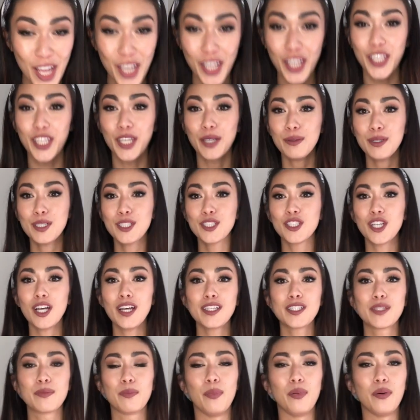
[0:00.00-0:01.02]
You would
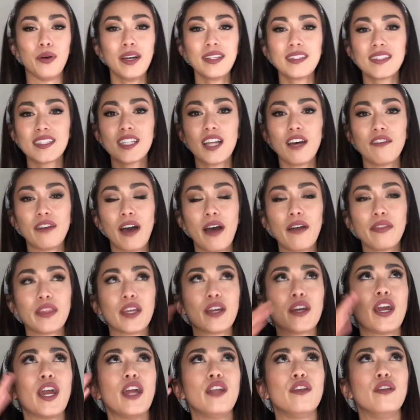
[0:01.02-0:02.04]
just put stuff out there
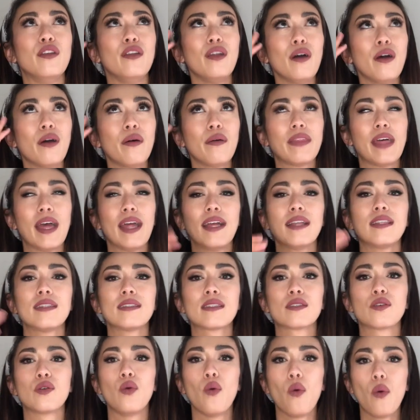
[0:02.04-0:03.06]
and know that it's
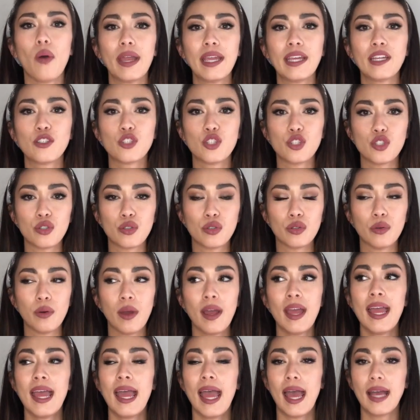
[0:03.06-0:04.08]
going to
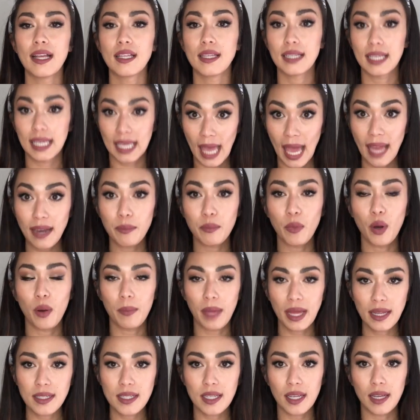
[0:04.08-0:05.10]
get
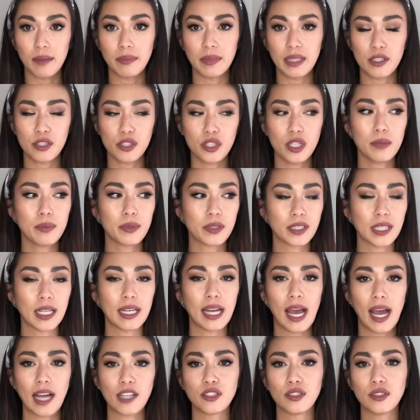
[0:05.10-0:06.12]
momentum. These 2%
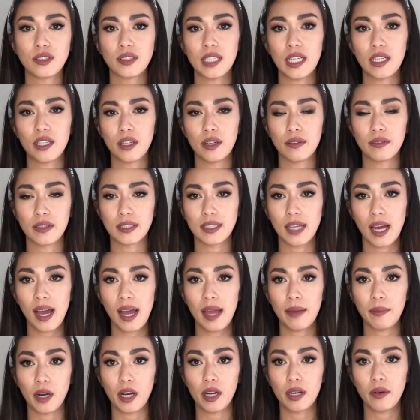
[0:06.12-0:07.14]
actions taken over
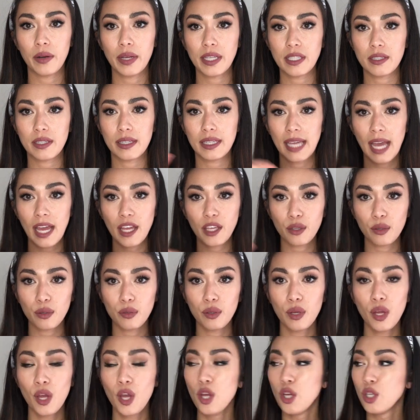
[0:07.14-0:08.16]
time are going to get you
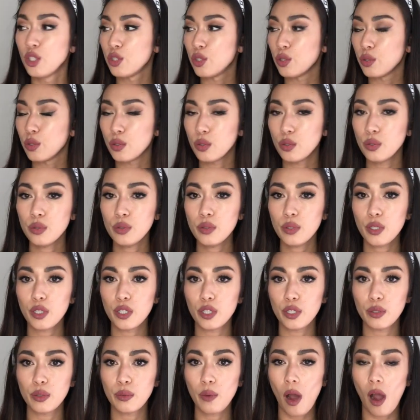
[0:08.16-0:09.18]
to who
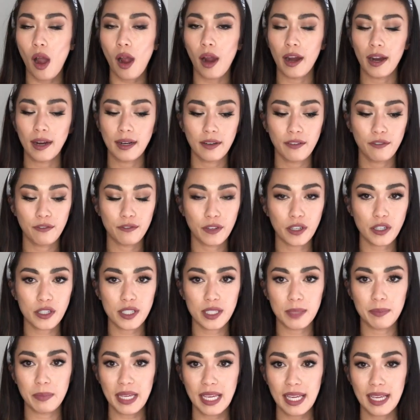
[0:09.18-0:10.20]
you are
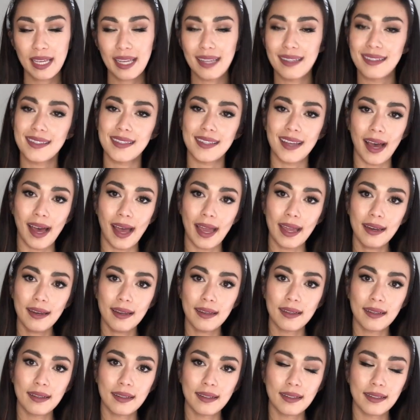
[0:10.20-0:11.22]
first being inside.
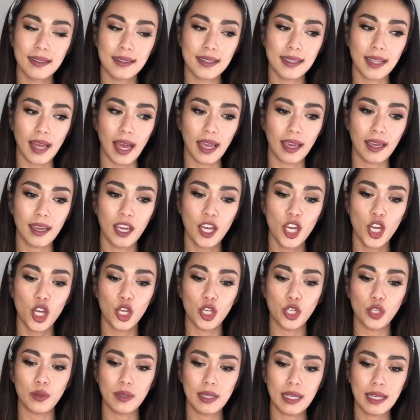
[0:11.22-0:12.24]
It's like,
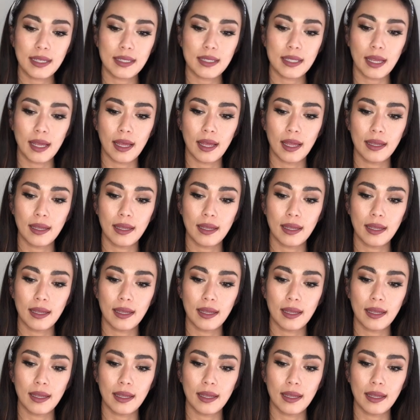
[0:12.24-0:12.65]
you need to